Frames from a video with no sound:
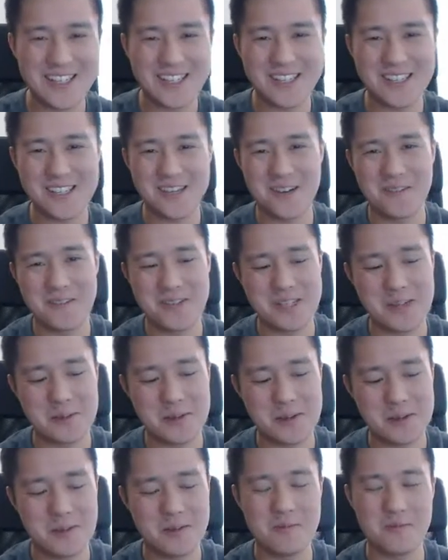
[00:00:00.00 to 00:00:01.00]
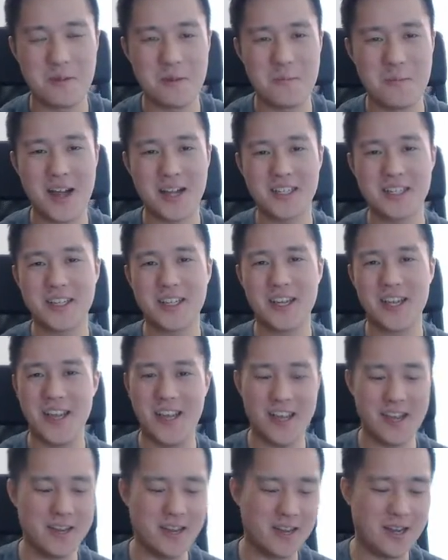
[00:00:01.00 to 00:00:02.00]
Just because all my stuff has been for Magic
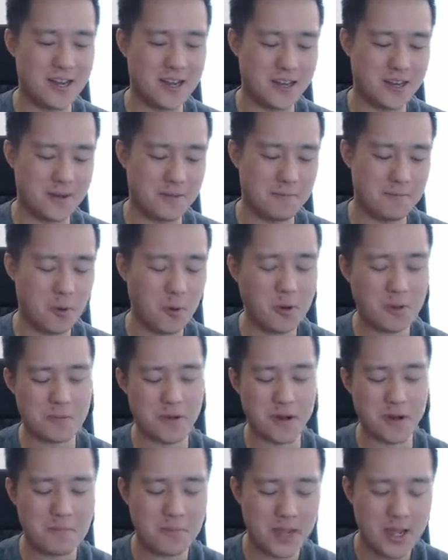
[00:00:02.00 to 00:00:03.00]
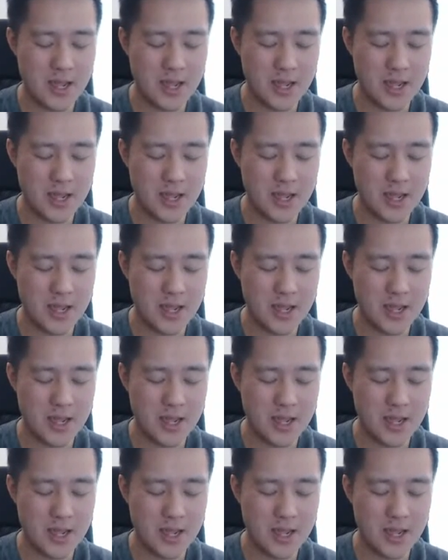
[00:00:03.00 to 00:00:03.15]
and uh, Pokemon.